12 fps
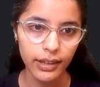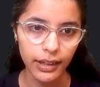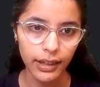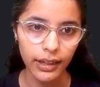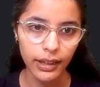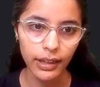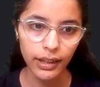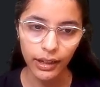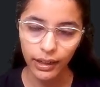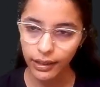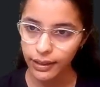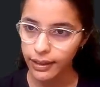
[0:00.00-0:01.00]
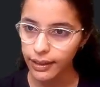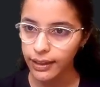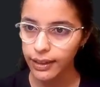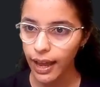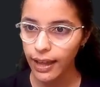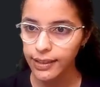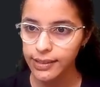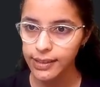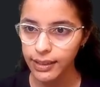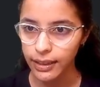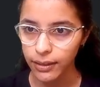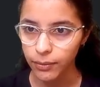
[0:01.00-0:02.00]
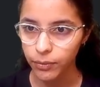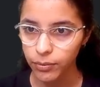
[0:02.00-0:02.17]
E, B and C,